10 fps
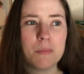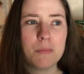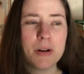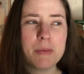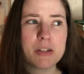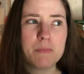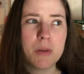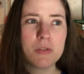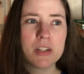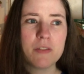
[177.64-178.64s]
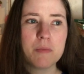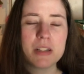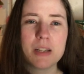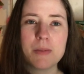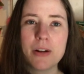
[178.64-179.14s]
pretty much most of them,
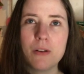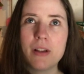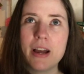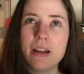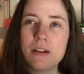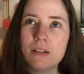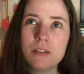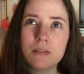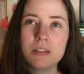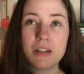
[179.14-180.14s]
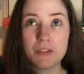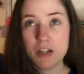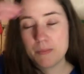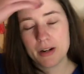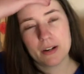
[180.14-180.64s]
except I don't like uh, seven
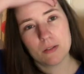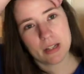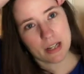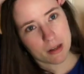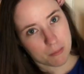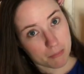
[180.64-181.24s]
up, and I don't like